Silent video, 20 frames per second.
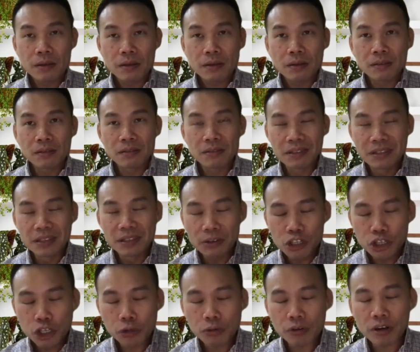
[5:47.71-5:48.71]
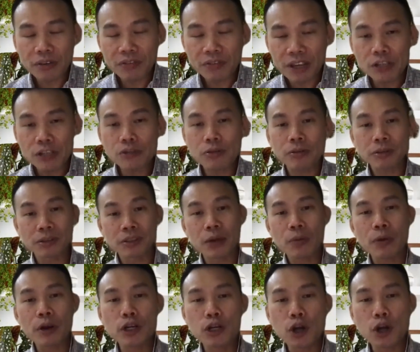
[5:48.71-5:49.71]
the children of Israel, they were
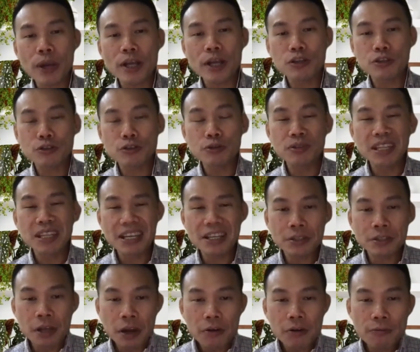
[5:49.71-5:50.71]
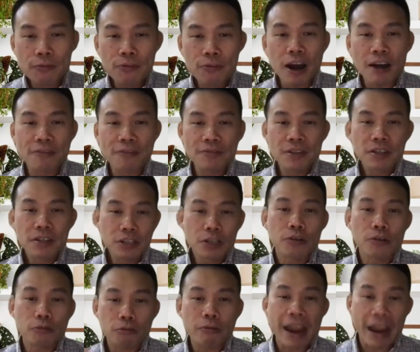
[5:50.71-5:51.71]
going through these rough
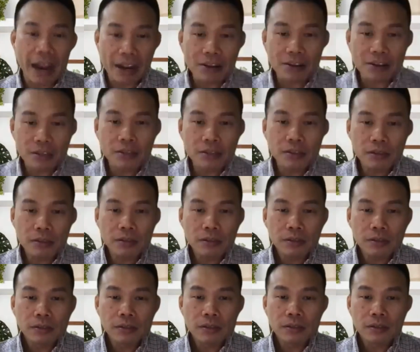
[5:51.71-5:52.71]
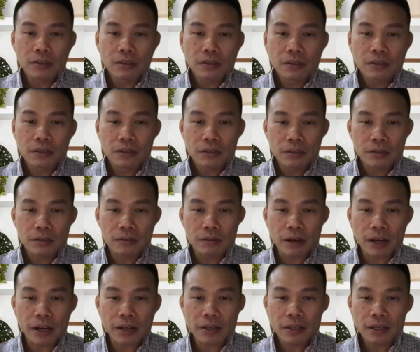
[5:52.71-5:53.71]
terrains,
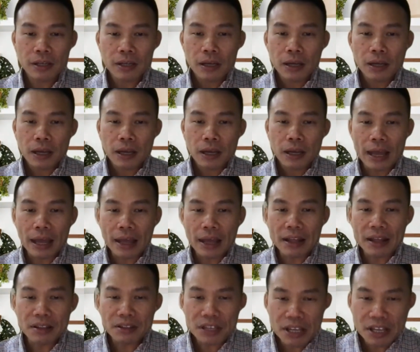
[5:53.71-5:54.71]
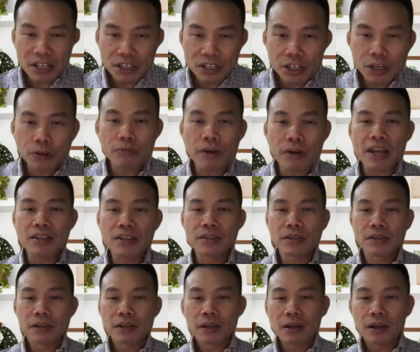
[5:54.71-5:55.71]
right? And these terrains
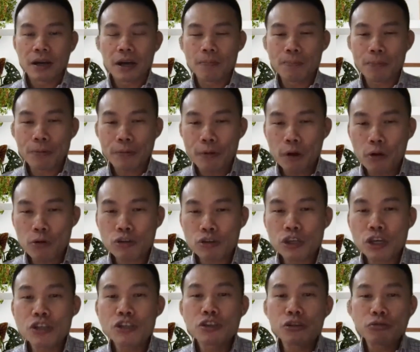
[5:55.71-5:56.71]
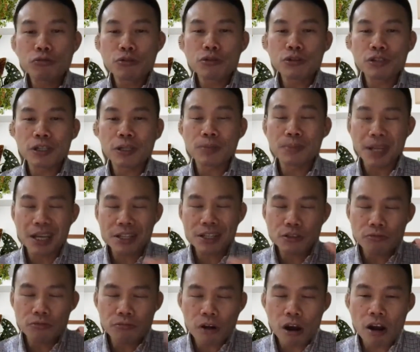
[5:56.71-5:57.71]
approaching Jerusalem, it's
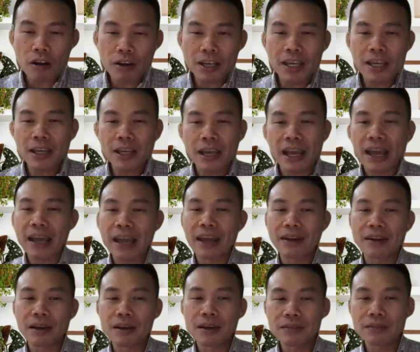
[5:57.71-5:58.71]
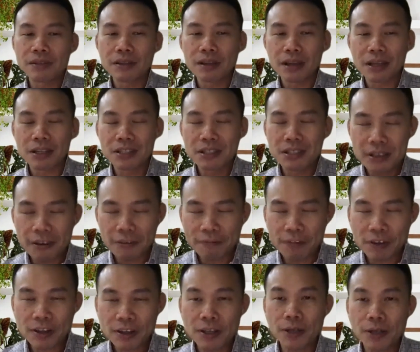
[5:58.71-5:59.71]
rocky and it's
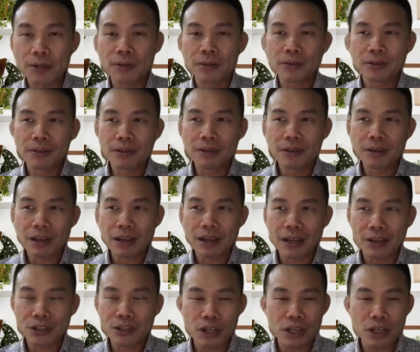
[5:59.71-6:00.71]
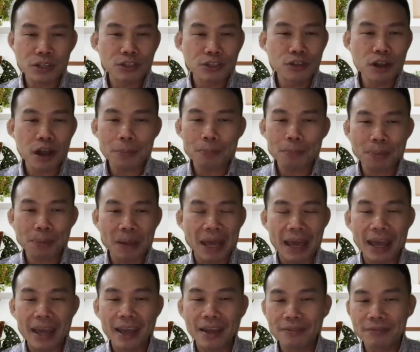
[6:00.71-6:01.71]
difficult. It's not
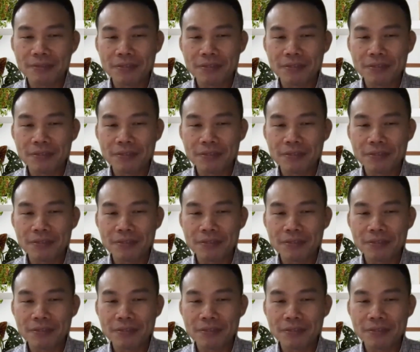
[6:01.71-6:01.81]
paved